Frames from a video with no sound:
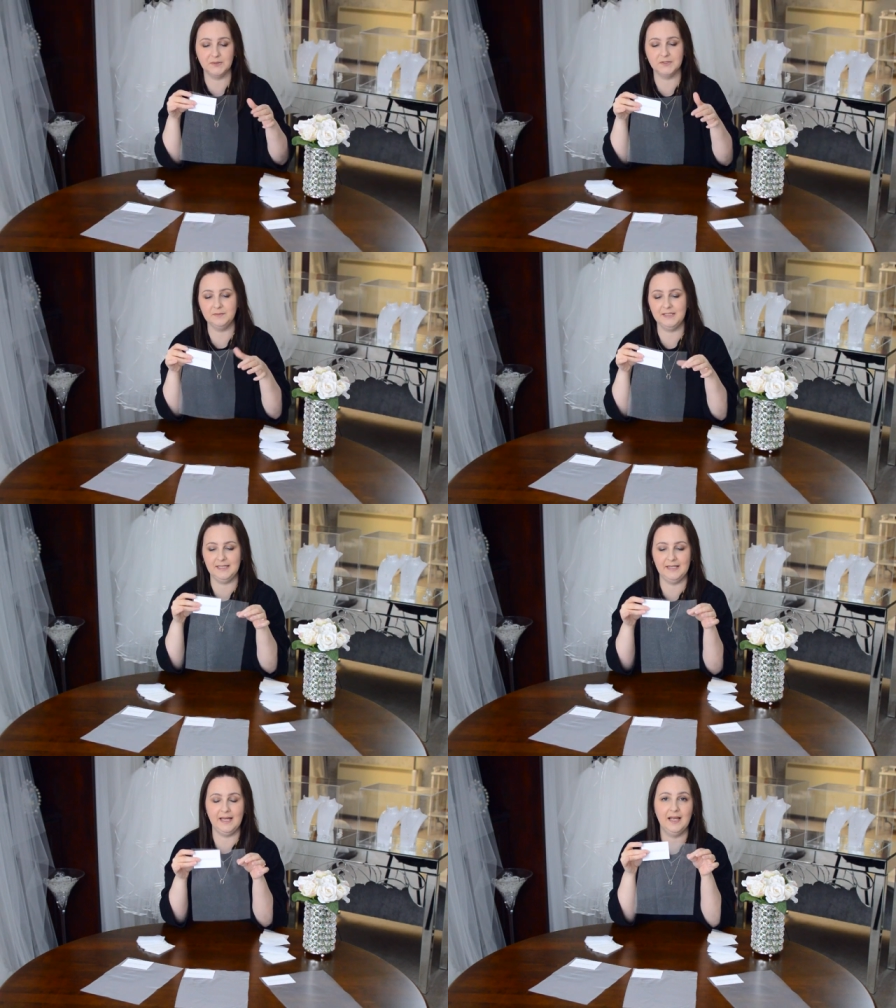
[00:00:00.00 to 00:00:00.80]
or something
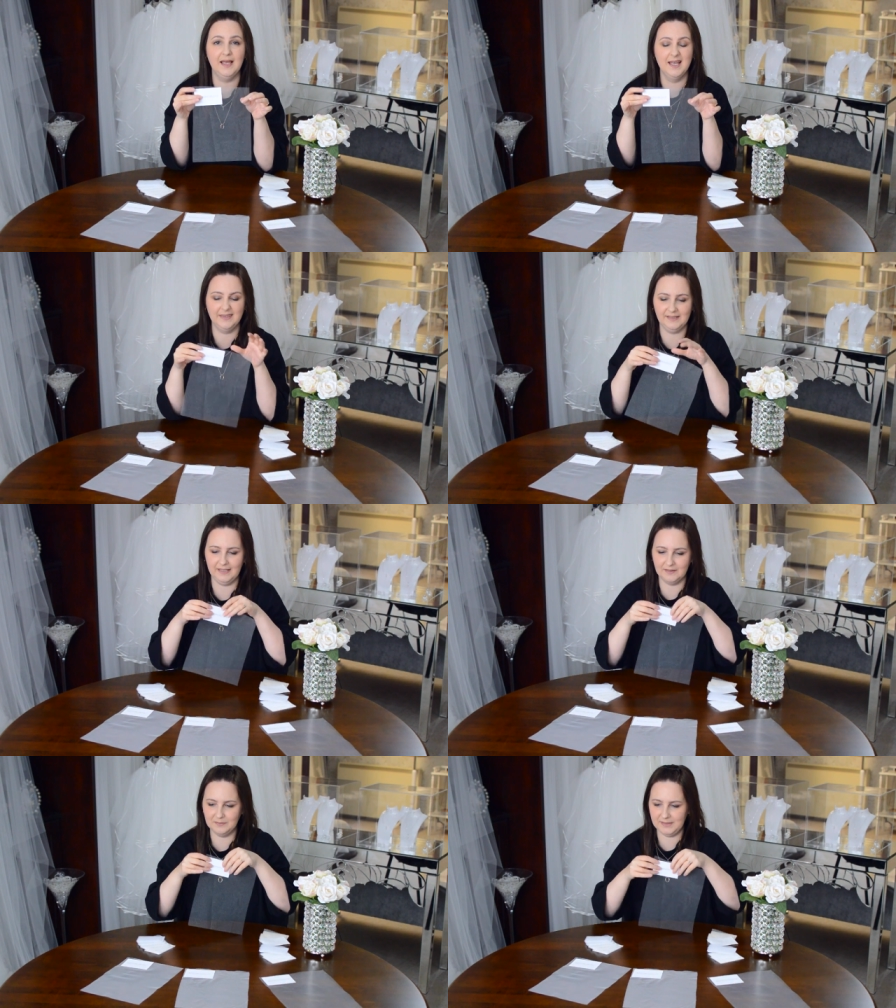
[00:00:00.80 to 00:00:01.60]
like that, then
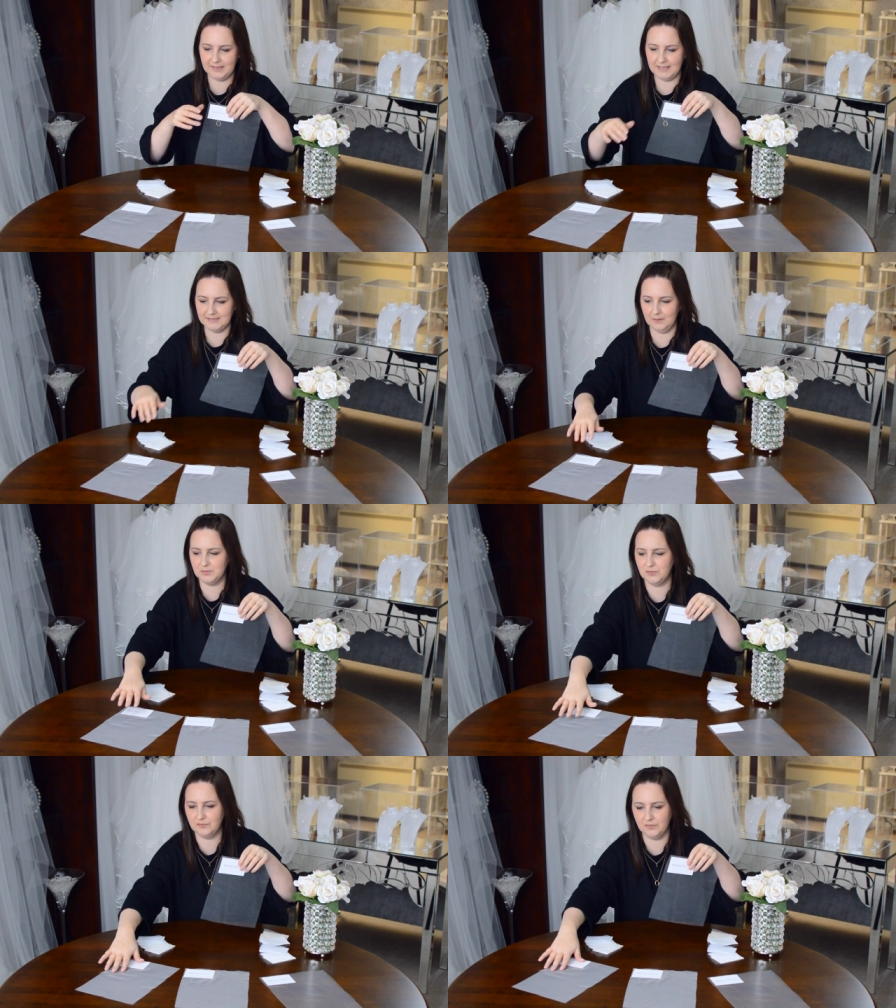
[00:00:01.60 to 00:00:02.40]
that could be a nice
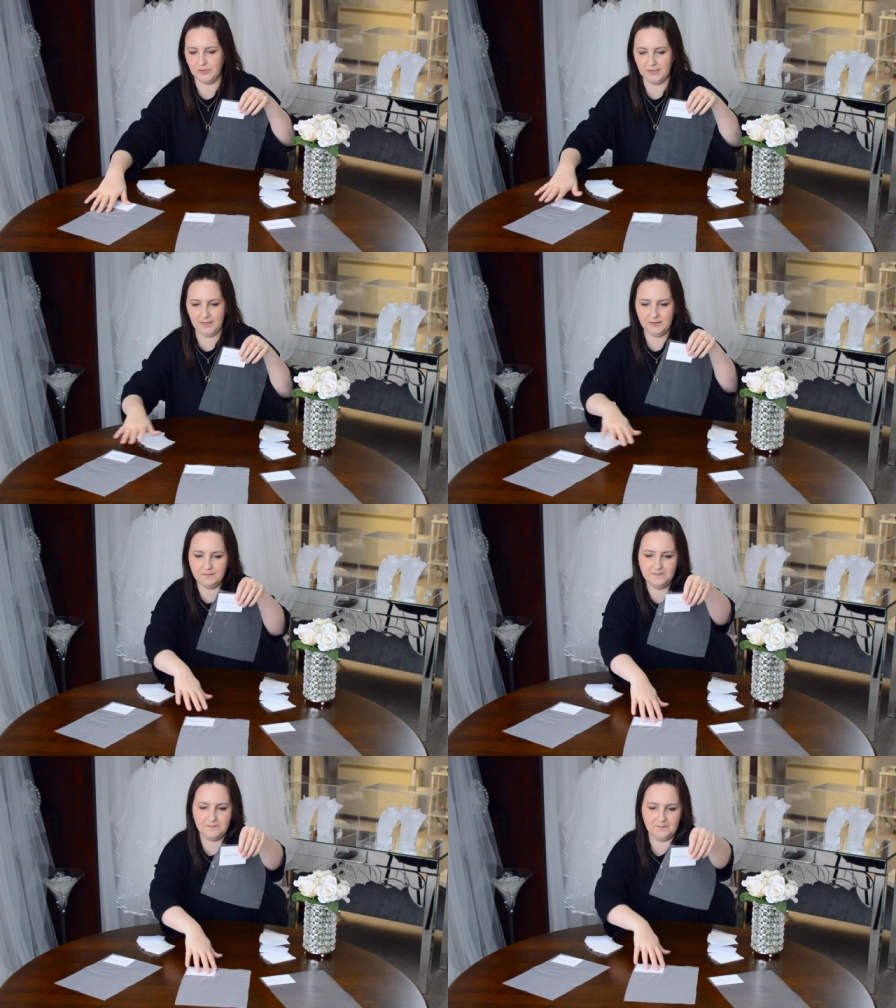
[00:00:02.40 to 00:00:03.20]
option for you.